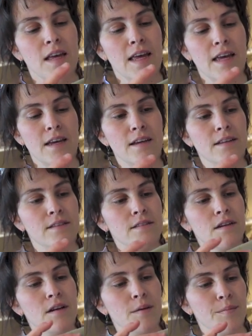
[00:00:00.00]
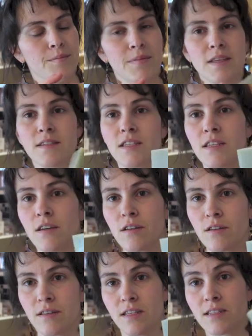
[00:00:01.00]
And this
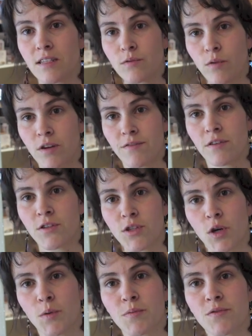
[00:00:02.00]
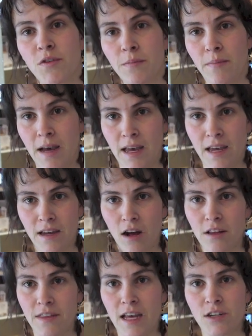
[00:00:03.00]
is one of the soaps from my
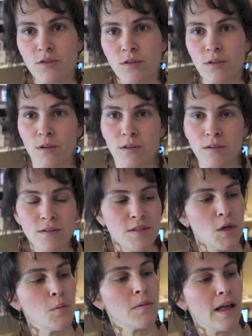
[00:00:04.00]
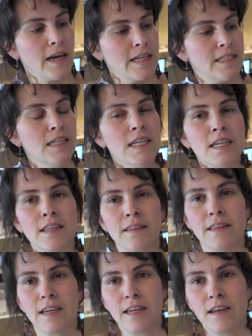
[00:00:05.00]
all natural soap line.
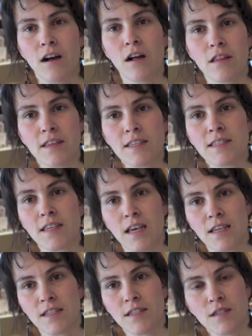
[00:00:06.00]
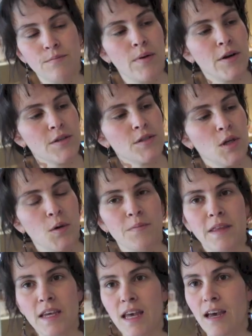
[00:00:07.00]
All this size bar
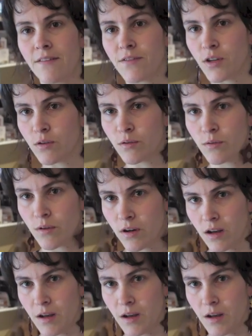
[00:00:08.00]
soap, they have no